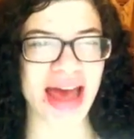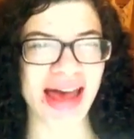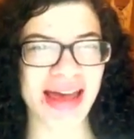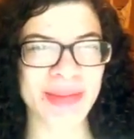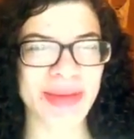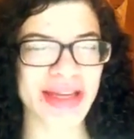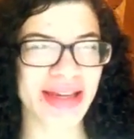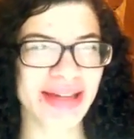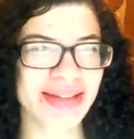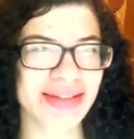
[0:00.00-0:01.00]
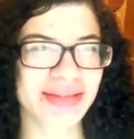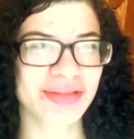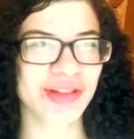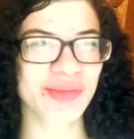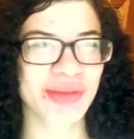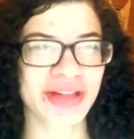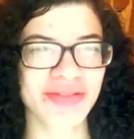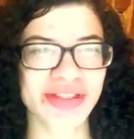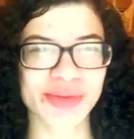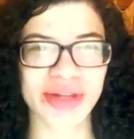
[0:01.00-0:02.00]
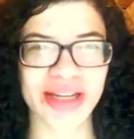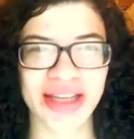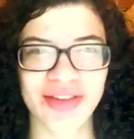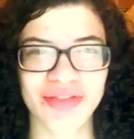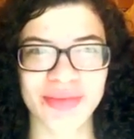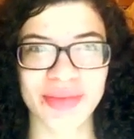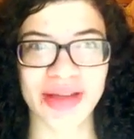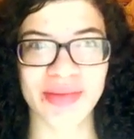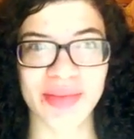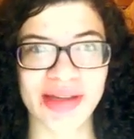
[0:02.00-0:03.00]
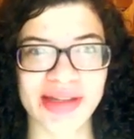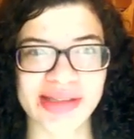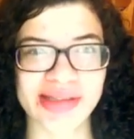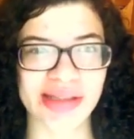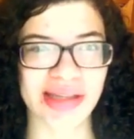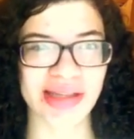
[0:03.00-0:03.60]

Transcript: I mean, what benefits would I get from being mixed?